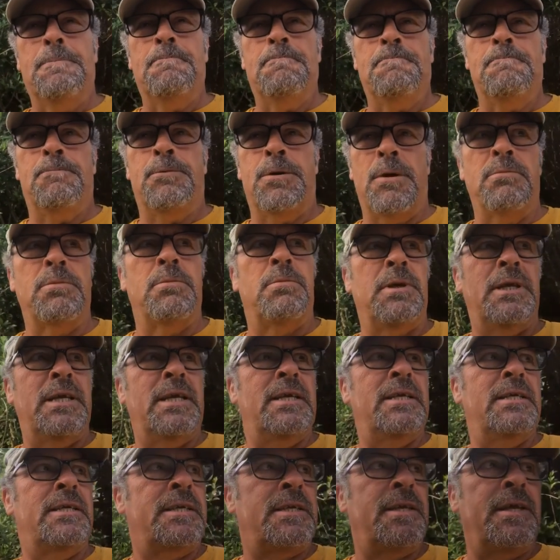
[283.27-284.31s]
Probably
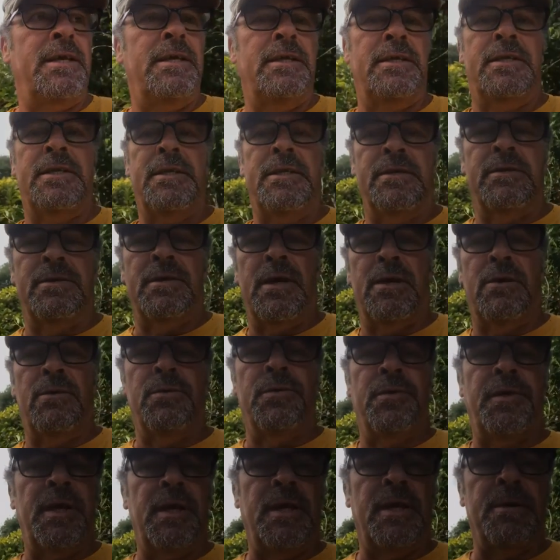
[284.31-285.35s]
is then to do the whole
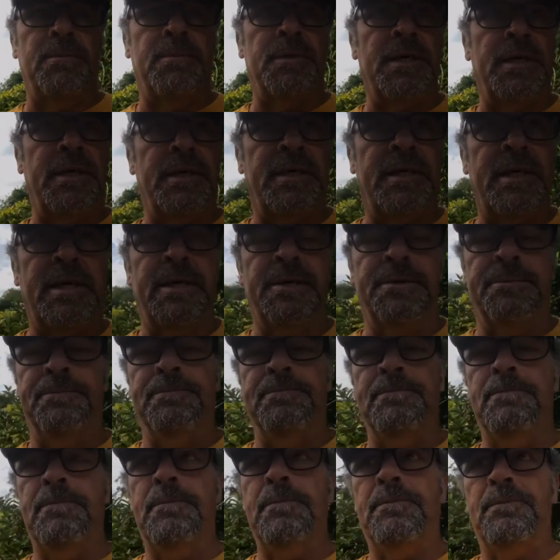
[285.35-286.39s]
thing upside down.
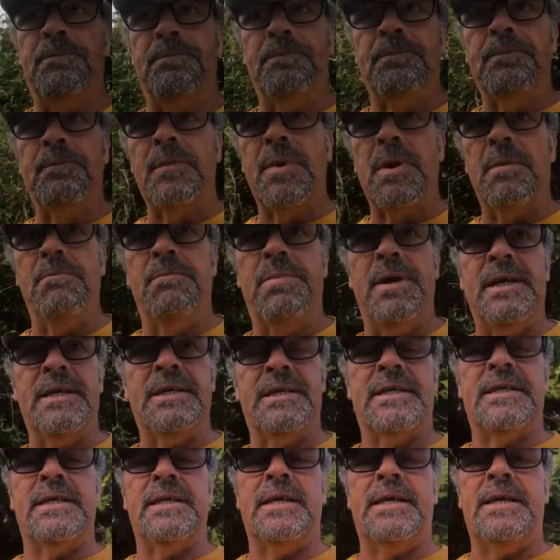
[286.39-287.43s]

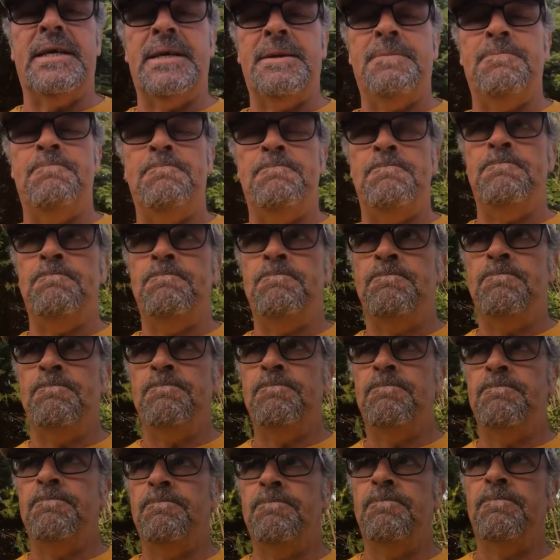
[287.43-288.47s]
But there's
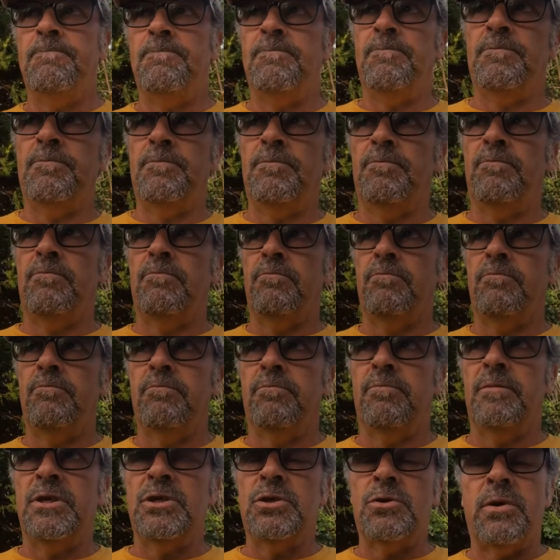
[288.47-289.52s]

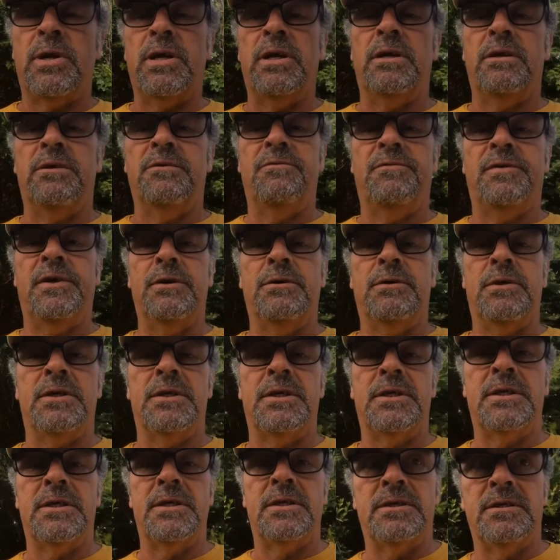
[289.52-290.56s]
quite a lot of
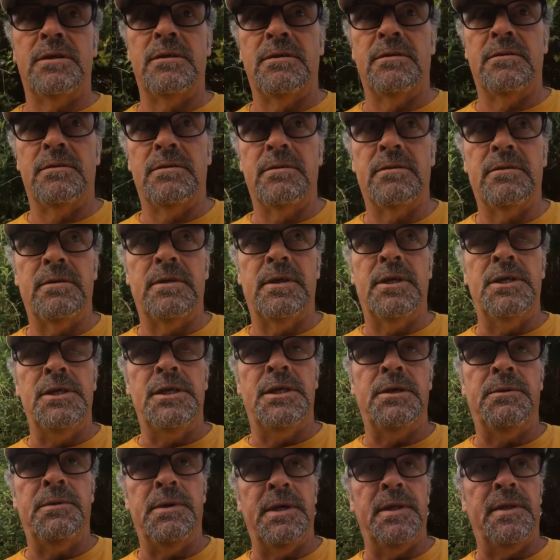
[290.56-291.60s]
focus in
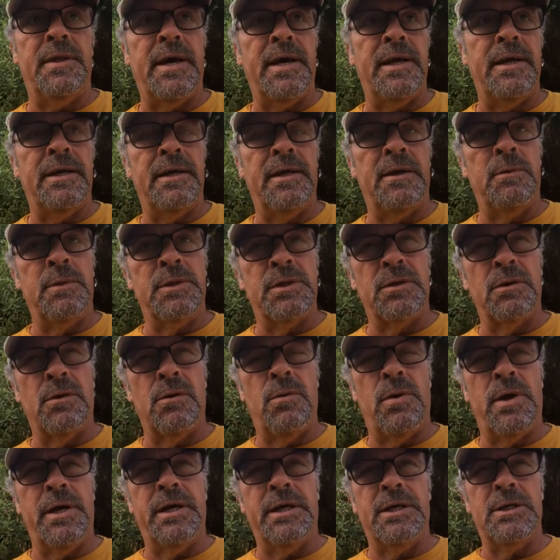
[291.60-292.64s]
doing that, and I wasn't
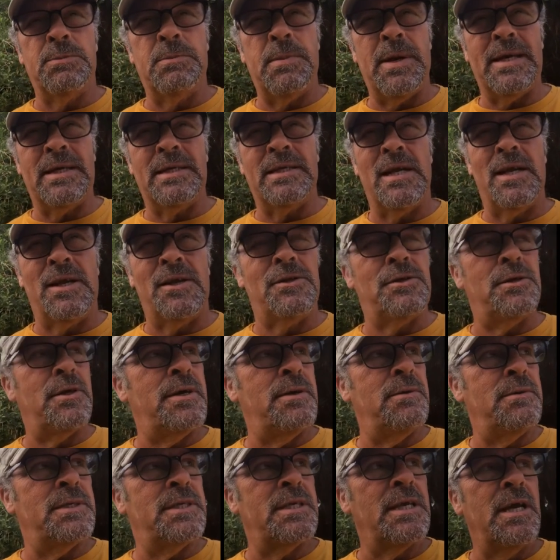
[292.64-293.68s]
quite expecting to. I
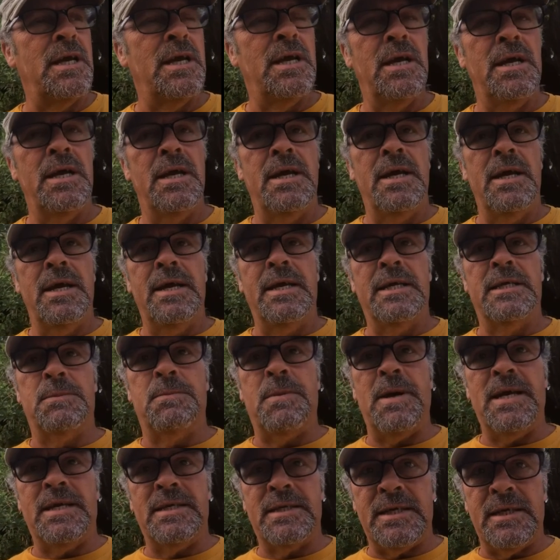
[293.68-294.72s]
was
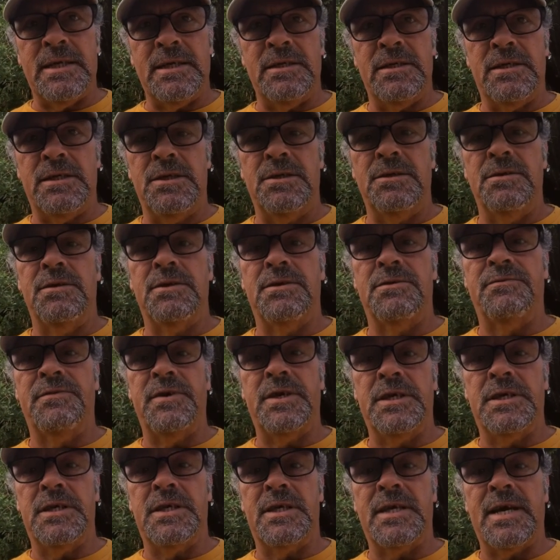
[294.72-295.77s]
expecting to do this
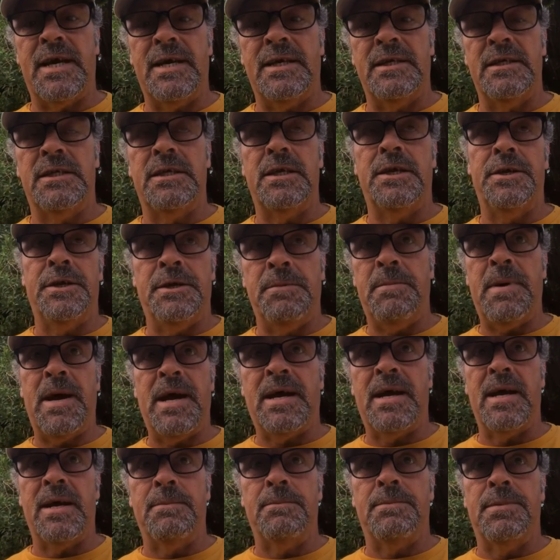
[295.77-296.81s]
first sand, turn it back
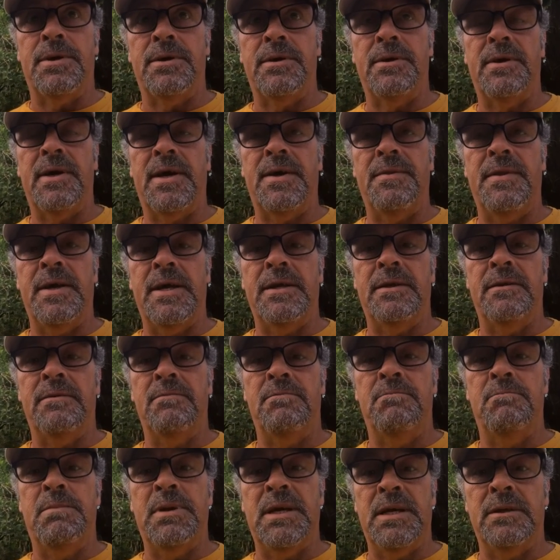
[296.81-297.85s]
up, and then
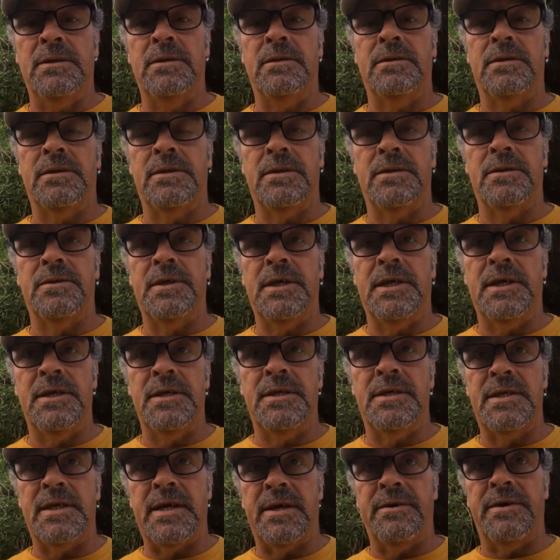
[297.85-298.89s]
build the
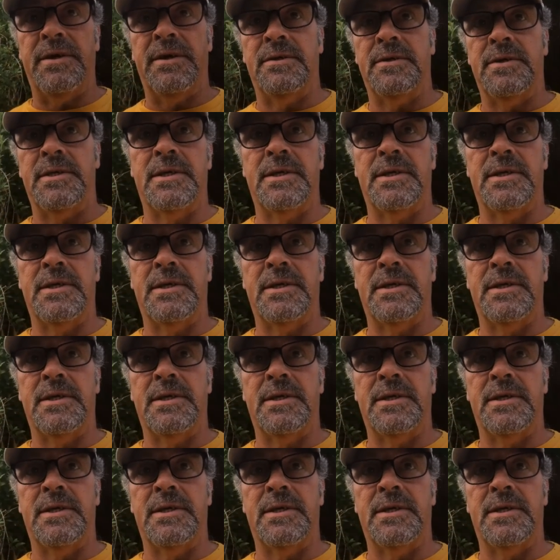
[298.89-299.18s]
interior,